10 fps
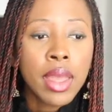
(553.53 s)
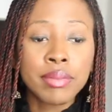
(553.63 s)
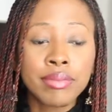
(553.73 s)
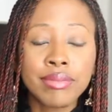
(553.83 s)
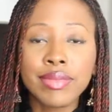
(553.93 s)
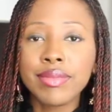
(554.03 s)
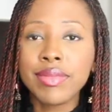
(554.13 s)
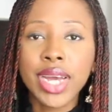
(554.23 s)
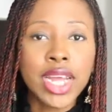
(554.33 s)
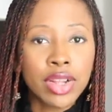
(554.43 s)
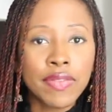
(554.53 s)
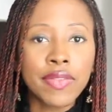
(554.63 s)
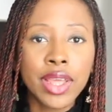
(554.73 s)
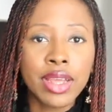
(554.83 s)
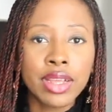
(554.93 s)
Um, I don't
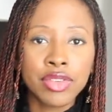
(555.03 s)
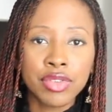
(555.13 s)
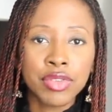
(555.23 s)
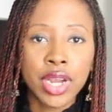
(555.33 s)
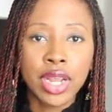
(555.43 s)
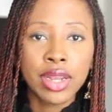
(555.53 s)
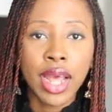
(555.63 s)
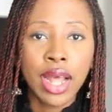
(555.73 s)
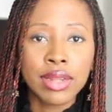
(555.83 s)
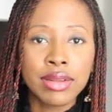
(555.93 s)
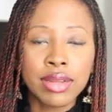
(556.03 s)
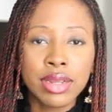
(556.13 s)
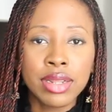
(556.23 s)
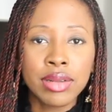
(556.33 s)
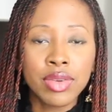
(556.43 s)
think it's a trend that
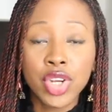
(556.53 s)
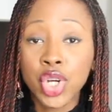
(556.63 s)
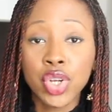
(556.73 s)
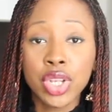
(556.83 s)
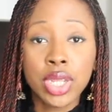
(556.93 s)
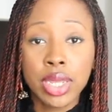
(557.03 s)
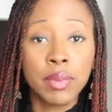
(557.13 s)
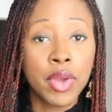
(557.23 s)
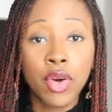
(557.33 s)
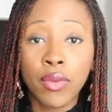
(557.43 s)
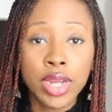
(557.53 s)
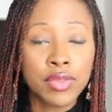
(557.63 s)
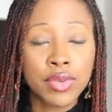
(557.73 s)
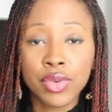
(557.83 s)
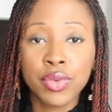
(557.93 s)
it should keep
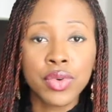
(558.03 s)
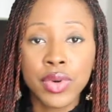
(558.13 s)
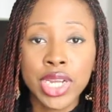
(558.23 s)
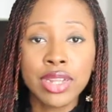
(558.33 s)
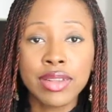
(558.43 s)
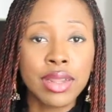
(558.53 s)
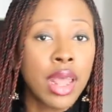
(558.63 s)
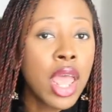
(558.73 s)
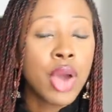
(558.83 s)
going for 2018.